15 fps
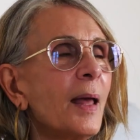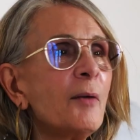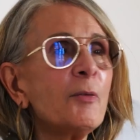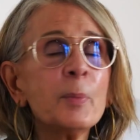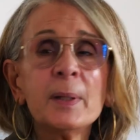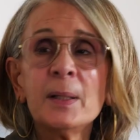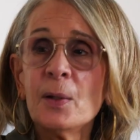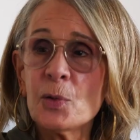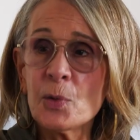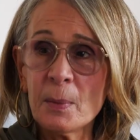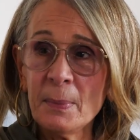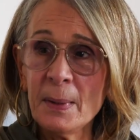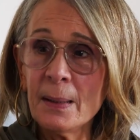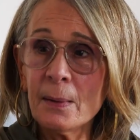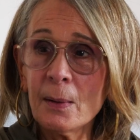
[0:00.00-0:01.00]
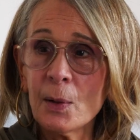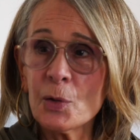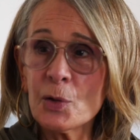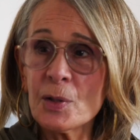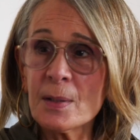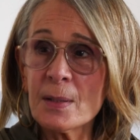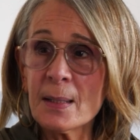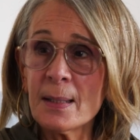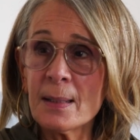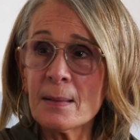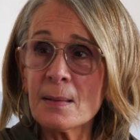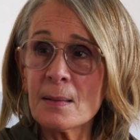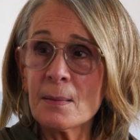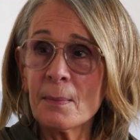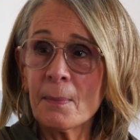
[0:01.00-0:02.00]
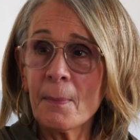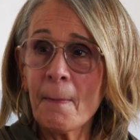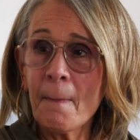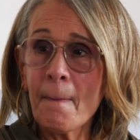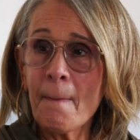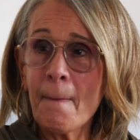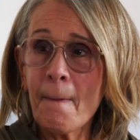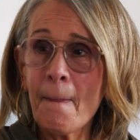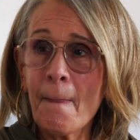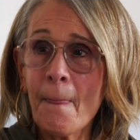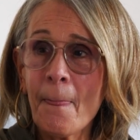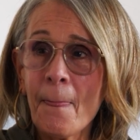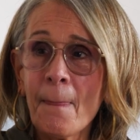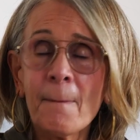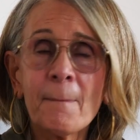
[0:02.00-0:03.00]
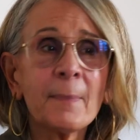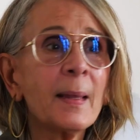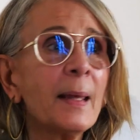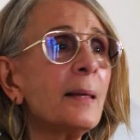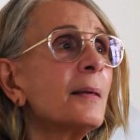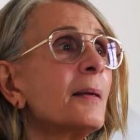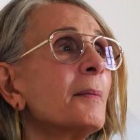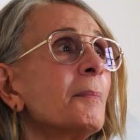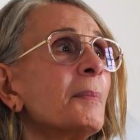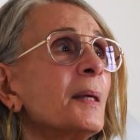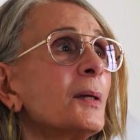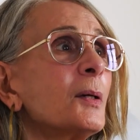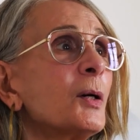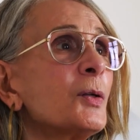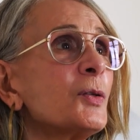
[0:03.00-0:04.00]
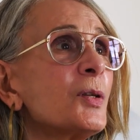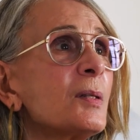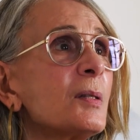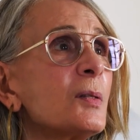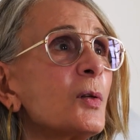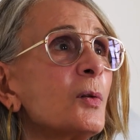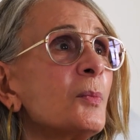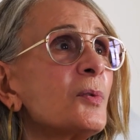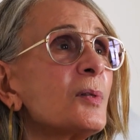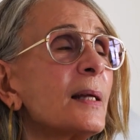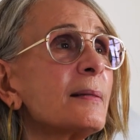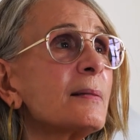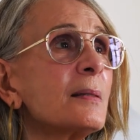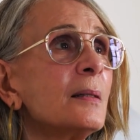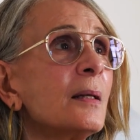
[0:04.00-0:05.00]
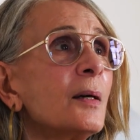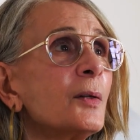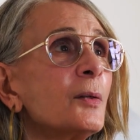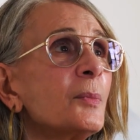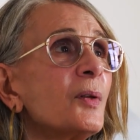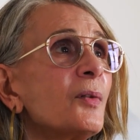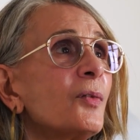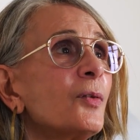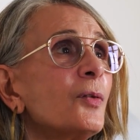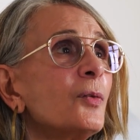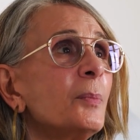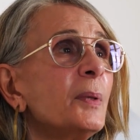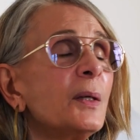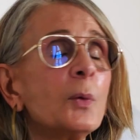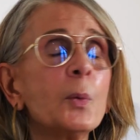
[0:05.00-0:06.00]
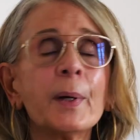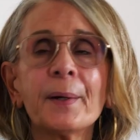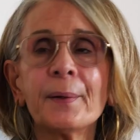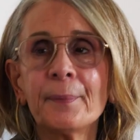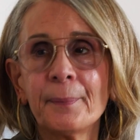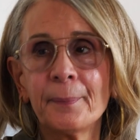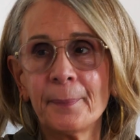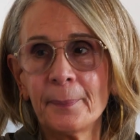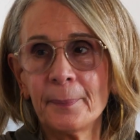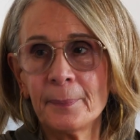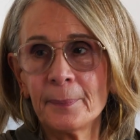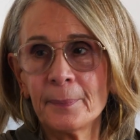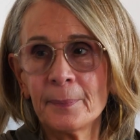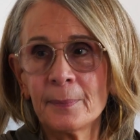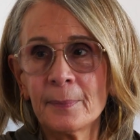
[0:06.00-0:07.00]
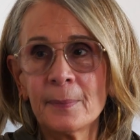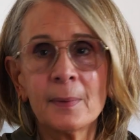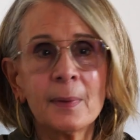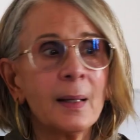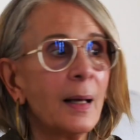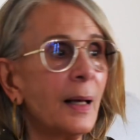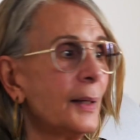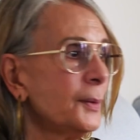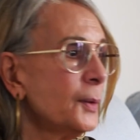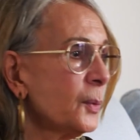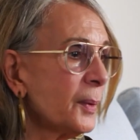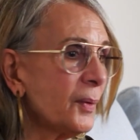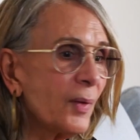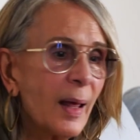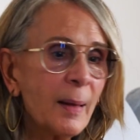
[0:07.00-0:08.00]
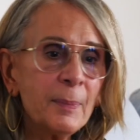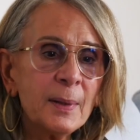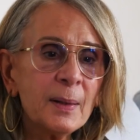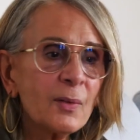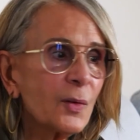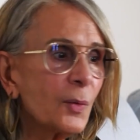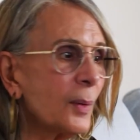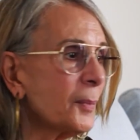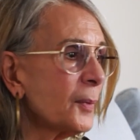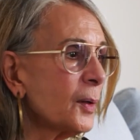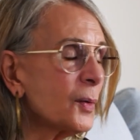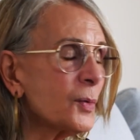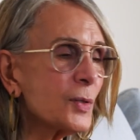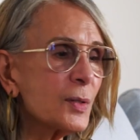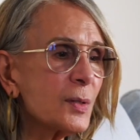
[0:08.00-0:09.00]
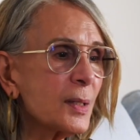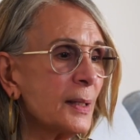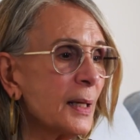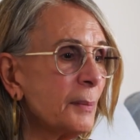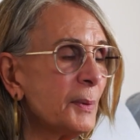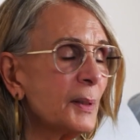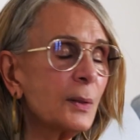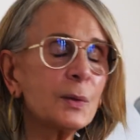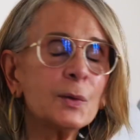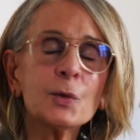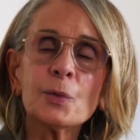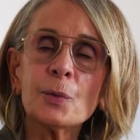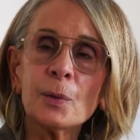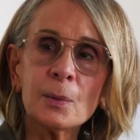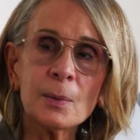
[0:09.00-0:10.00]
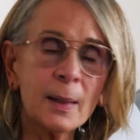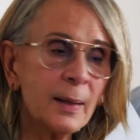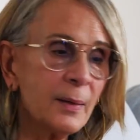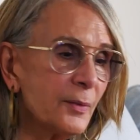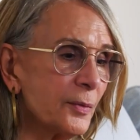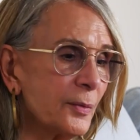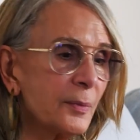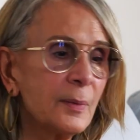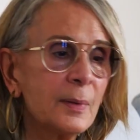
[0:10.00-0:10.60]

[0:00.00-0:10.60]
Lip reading: Everybody knows what being conscious is. Okay? Being conscious is almost like synonymous to being aware. I know what's happening, so I'm conscious and I'm in control of